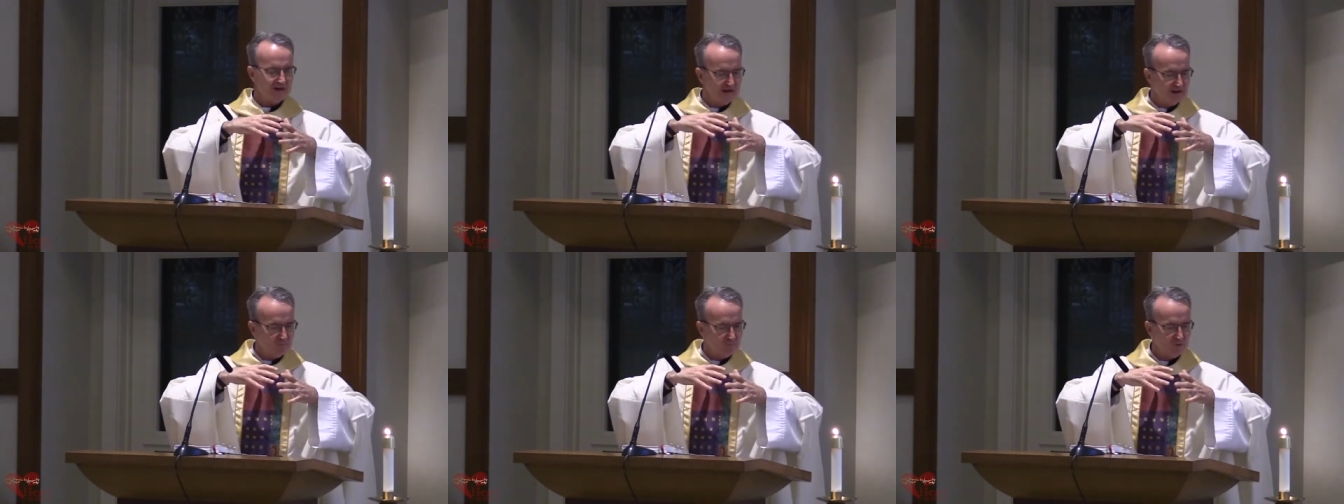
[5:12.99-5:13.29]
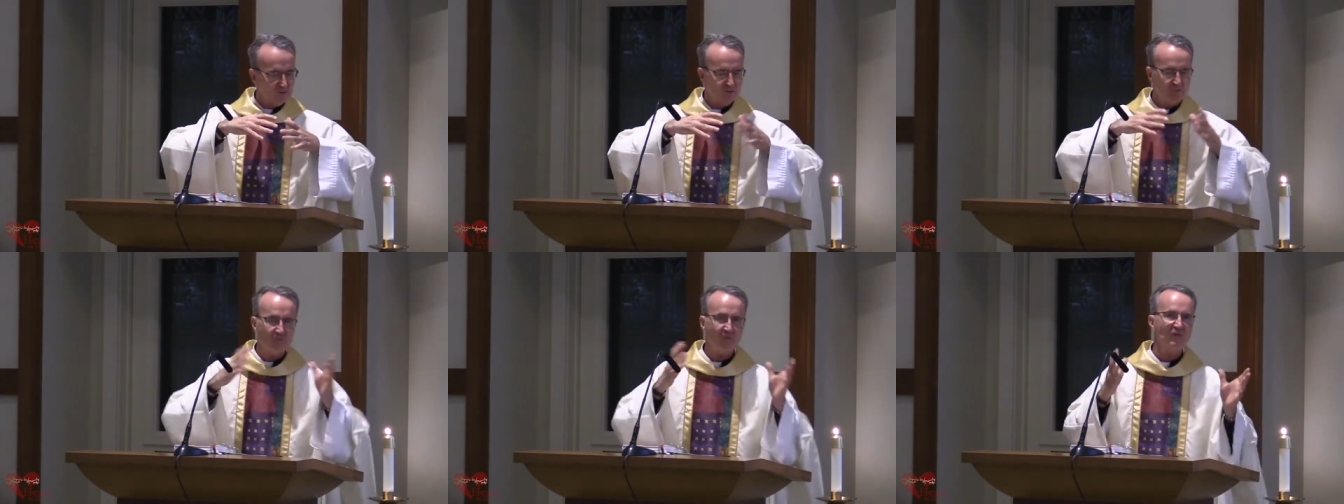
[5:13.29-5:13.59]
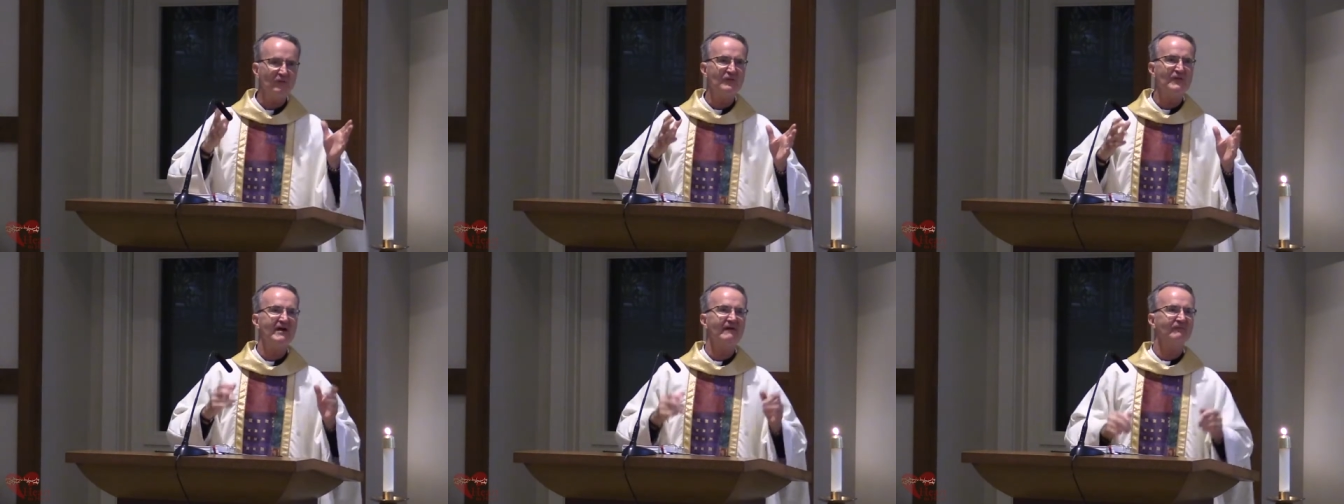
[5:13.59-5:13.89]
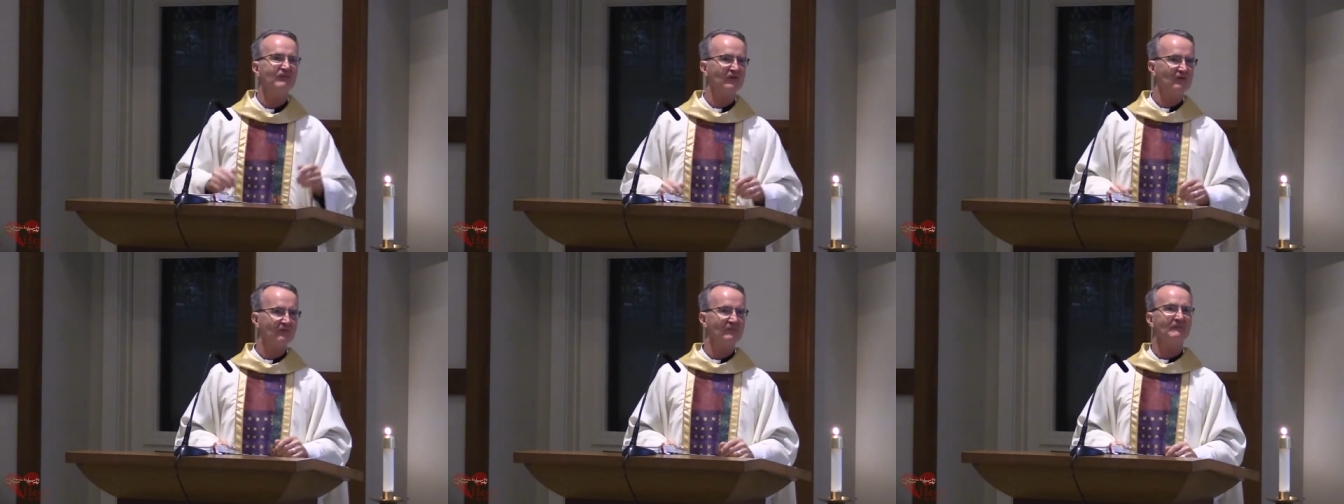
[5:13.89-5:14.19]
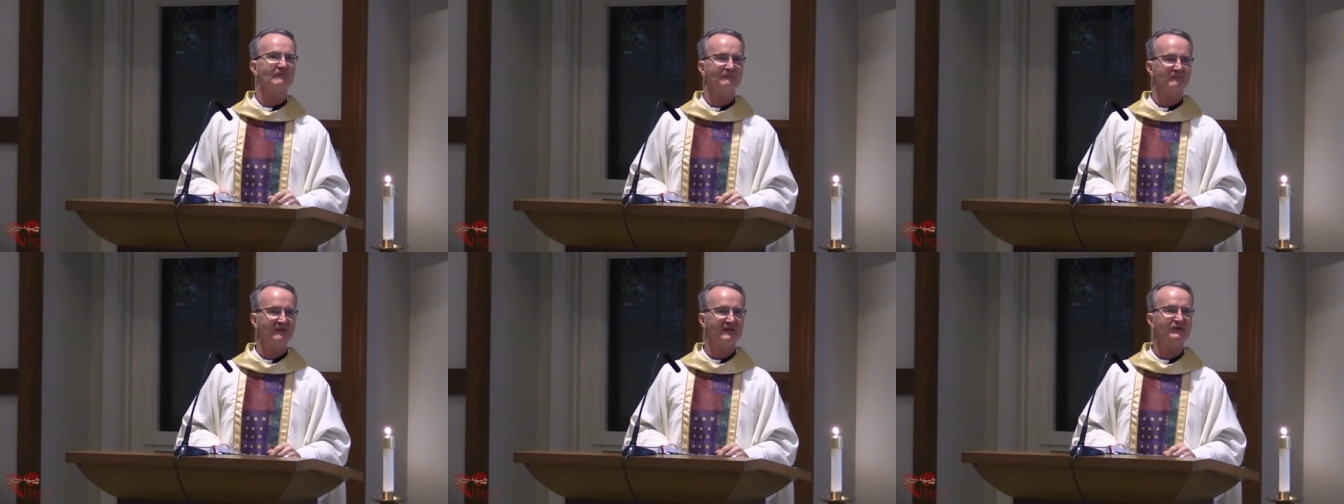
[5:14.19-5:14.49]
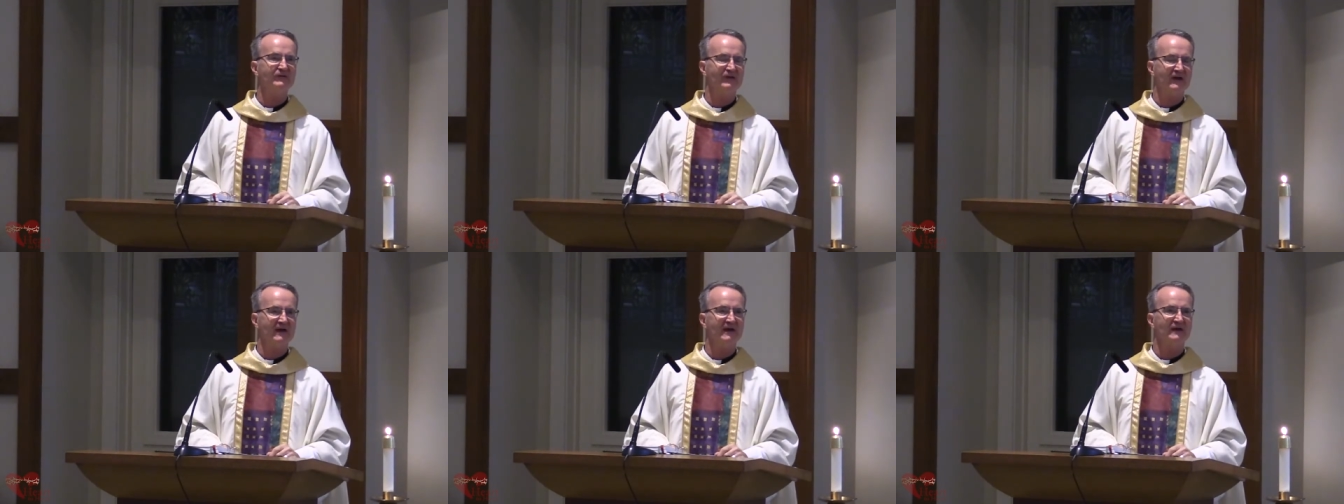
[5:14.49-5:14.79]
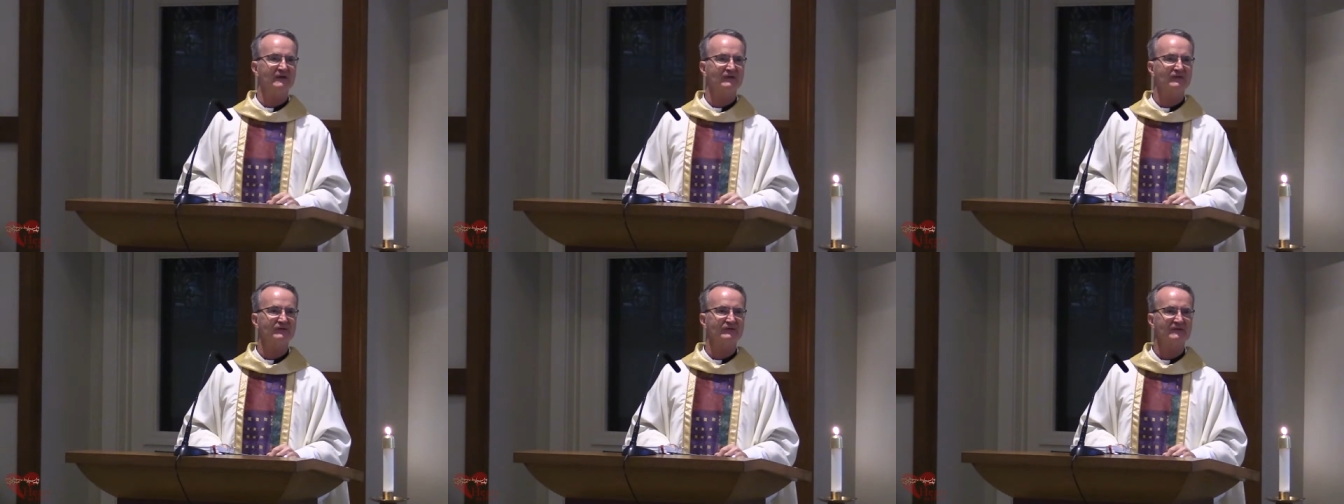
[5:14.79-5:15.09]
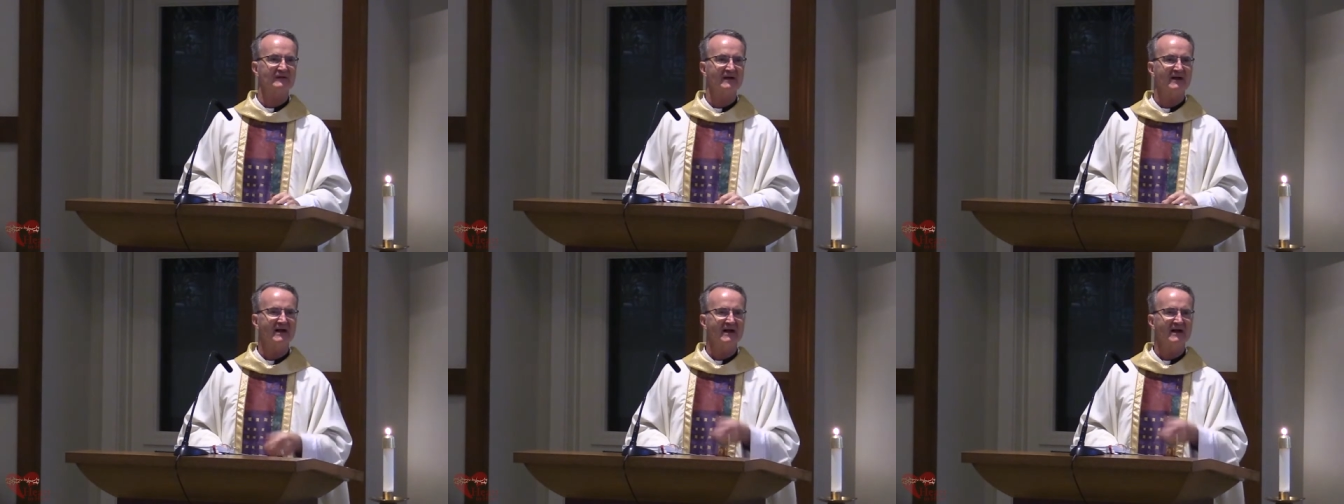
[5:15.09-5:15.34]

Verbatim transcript: and will never be changed.